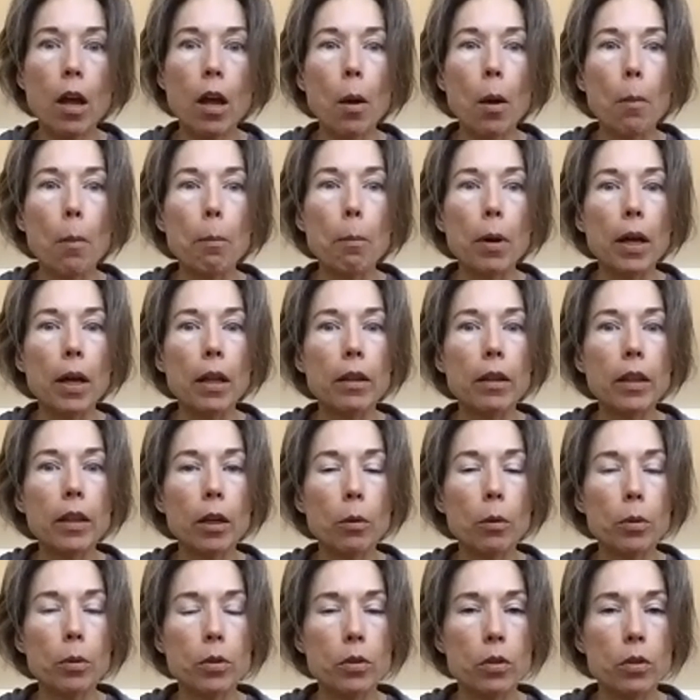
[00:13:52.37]
but there
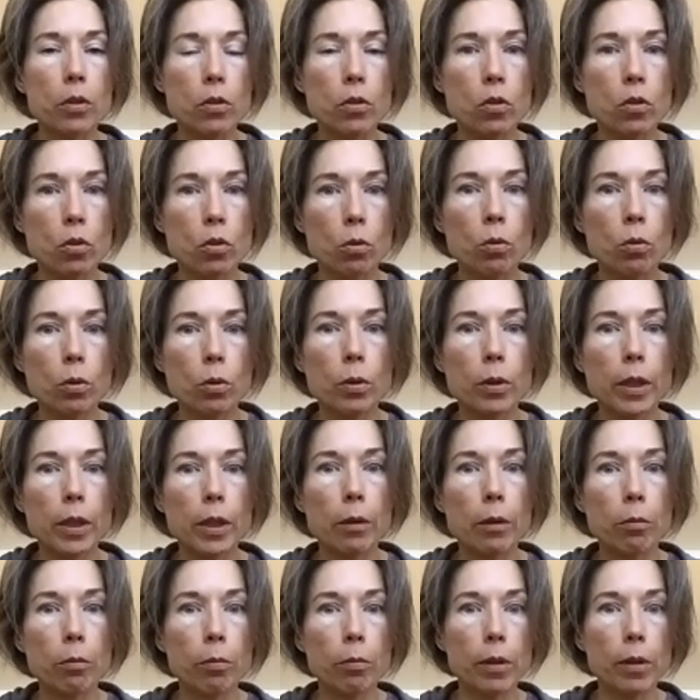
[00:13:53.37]
was a story
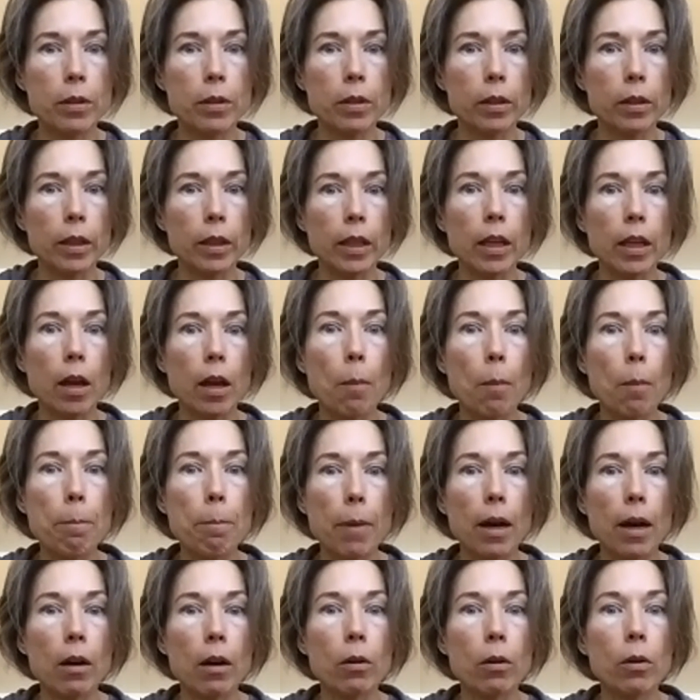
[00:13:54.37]
recently
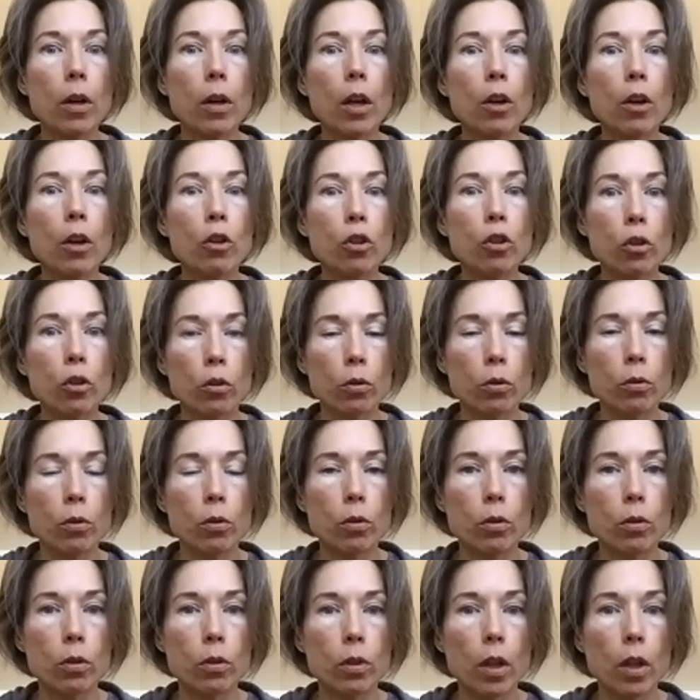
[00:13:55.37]
about
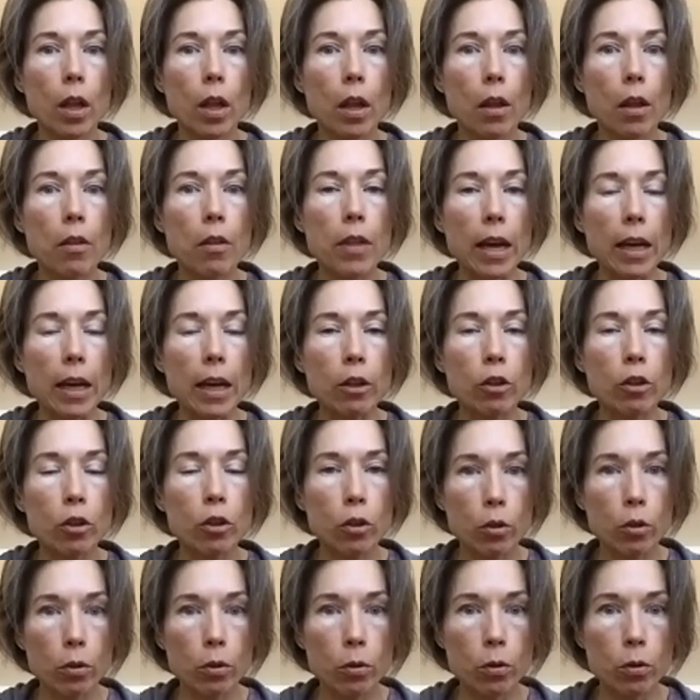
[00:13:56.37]
Google, that
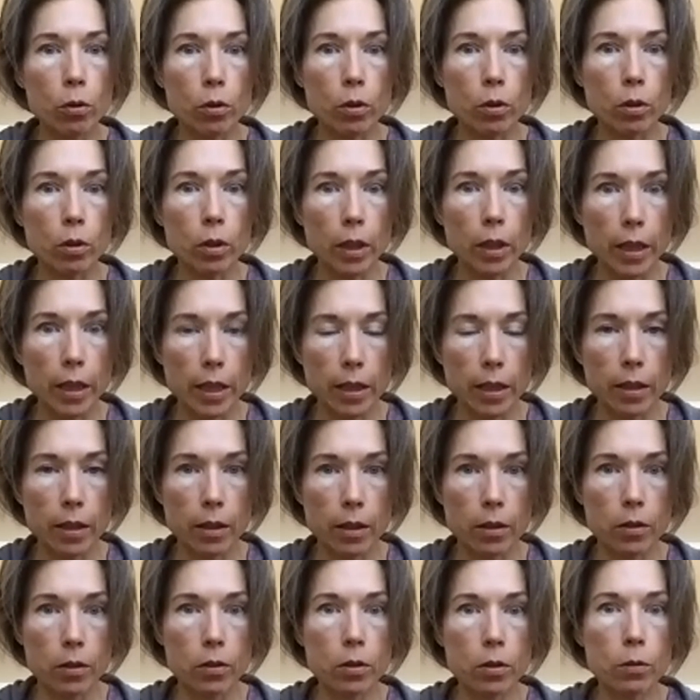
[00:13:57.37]
Google
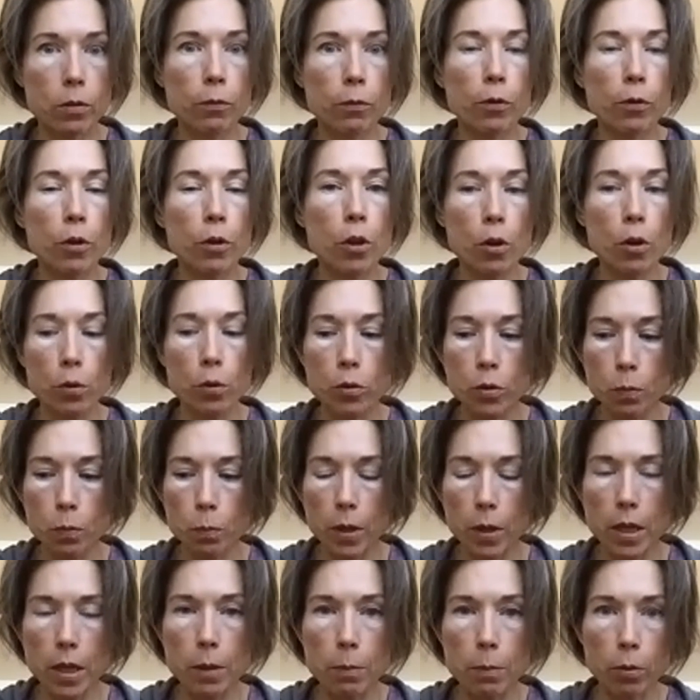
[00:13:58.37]
is, for those
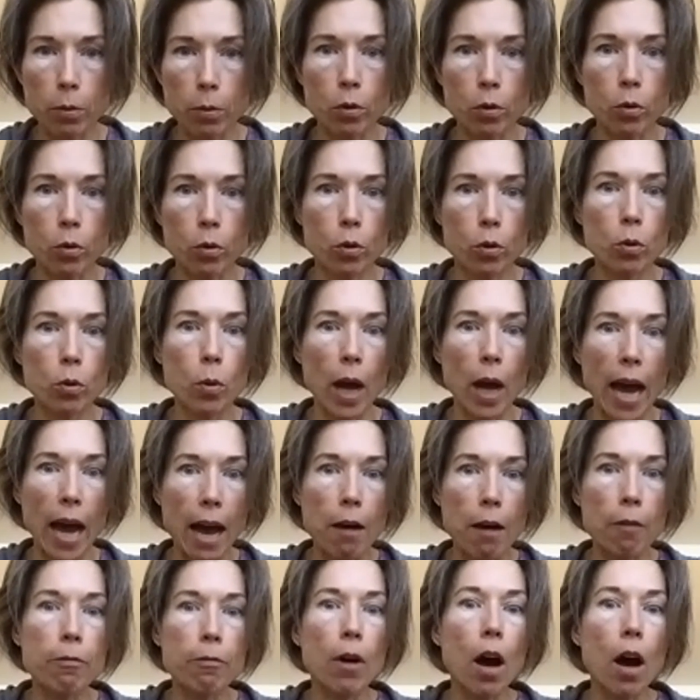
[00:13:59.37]
people who
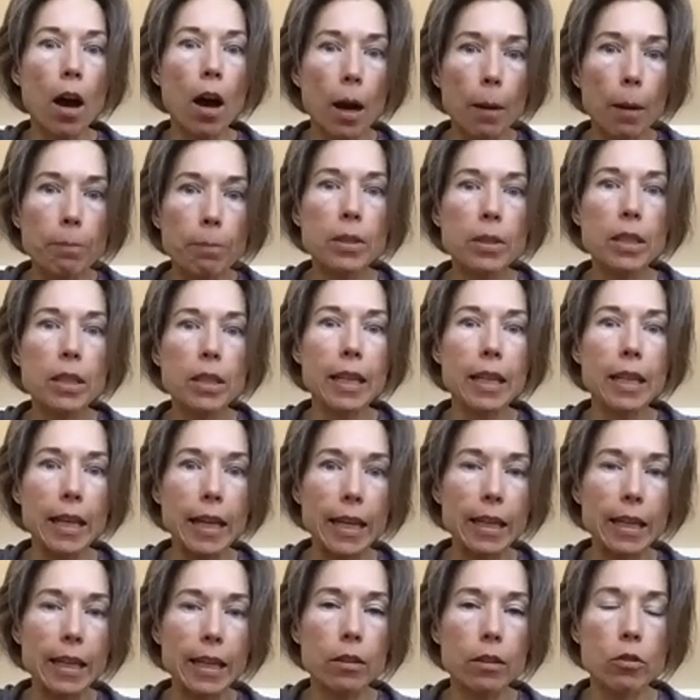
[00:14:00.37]
have opted
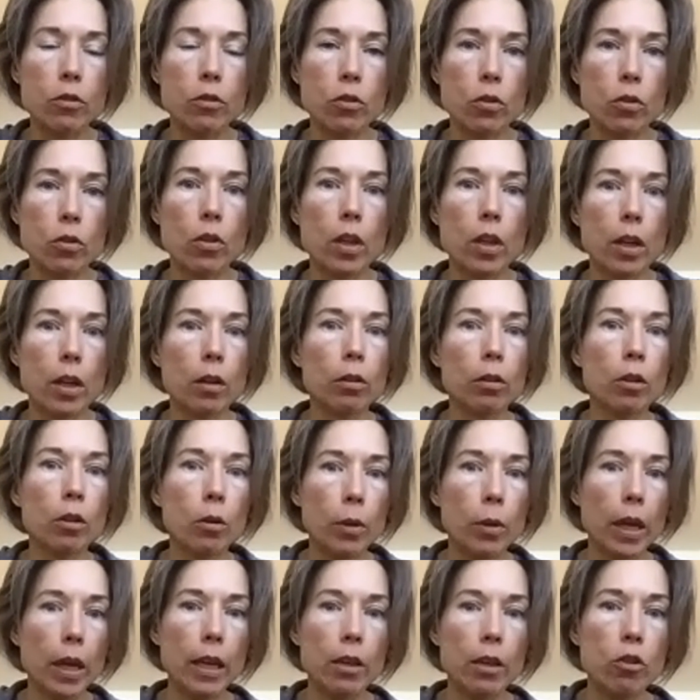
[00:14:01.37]
into their
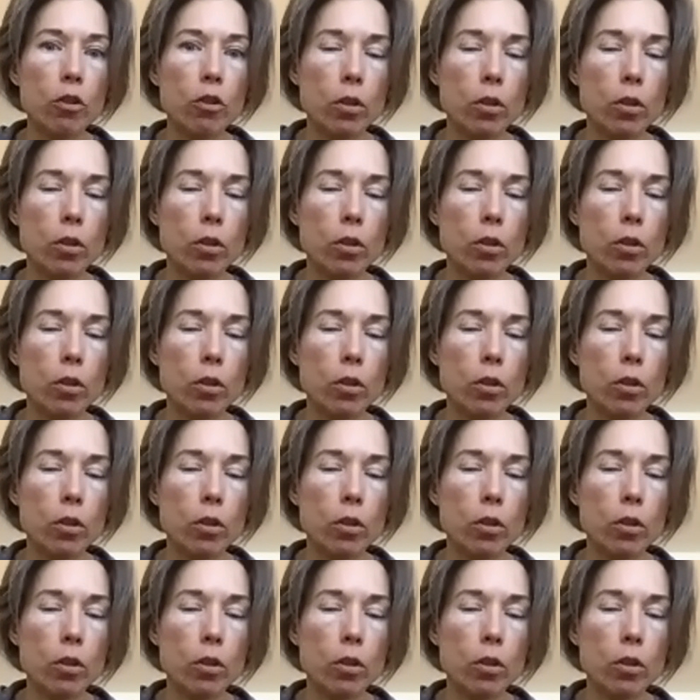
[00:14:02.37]
location